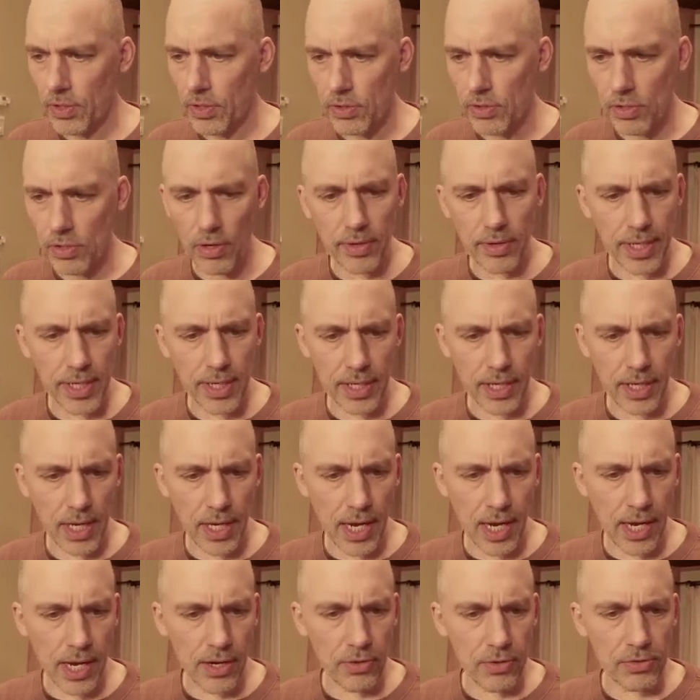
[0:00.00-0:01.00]
Sorry,
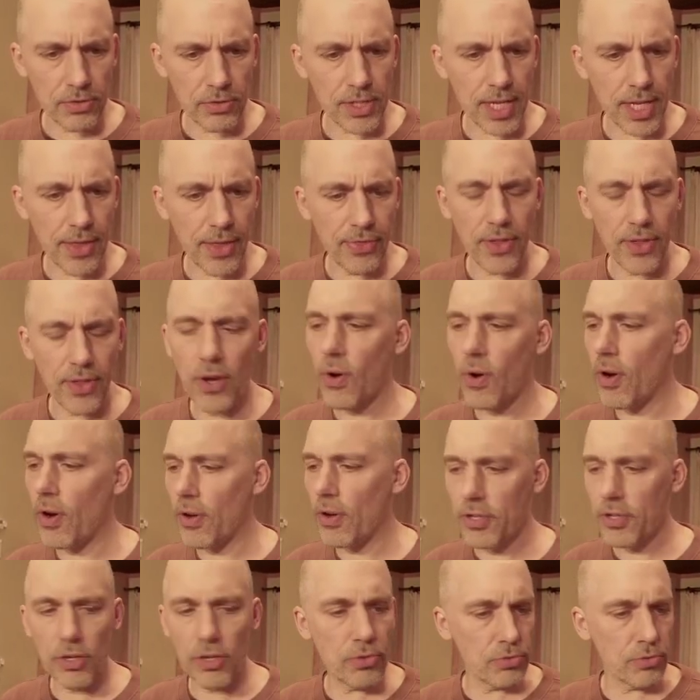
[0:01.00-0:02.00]
I don't send the
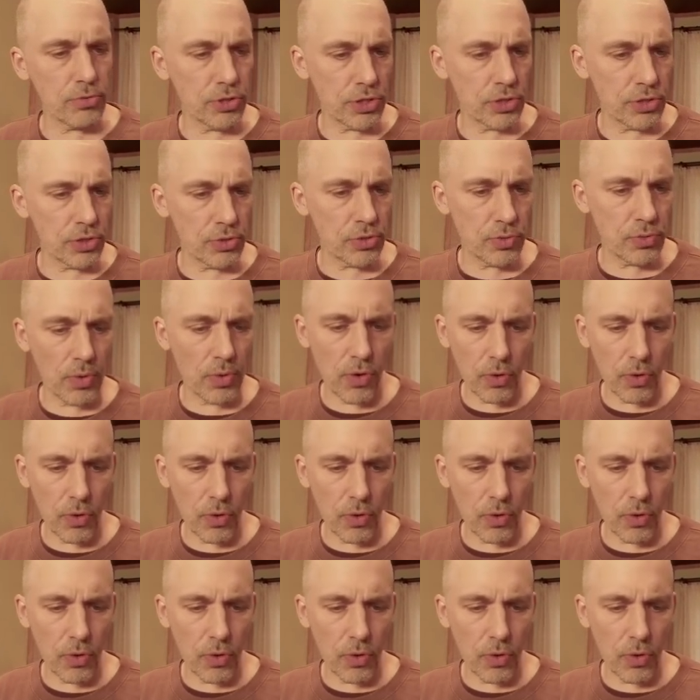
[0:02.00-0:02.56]
audio to